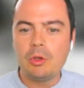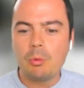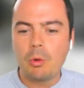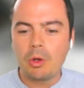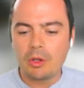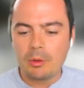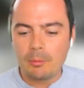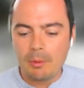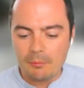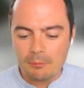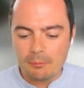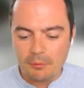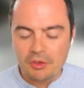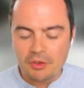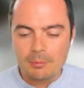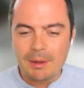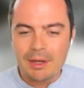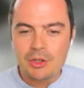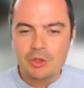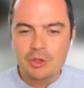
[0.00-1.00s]
you want to
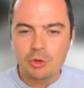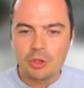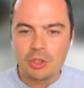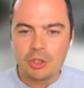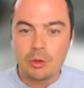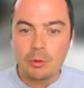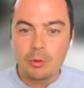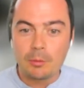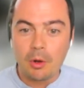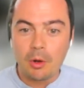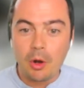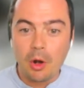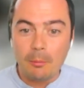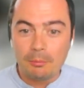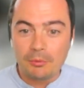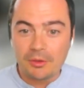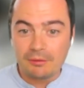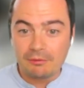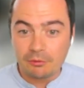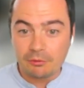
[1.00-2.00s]
obviously make sure you're
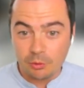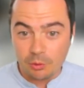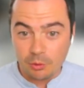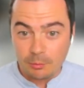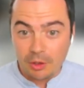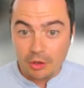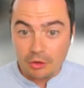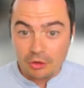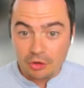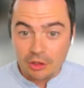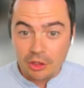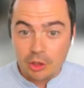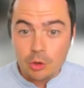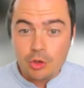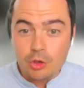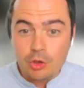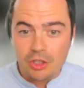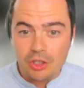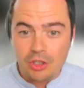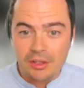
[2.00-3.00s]
opting for a
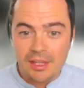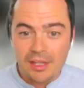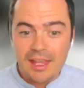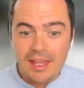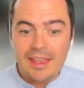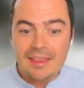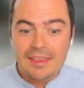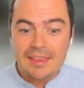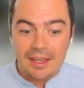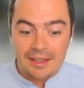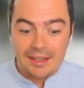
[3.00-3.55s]
solution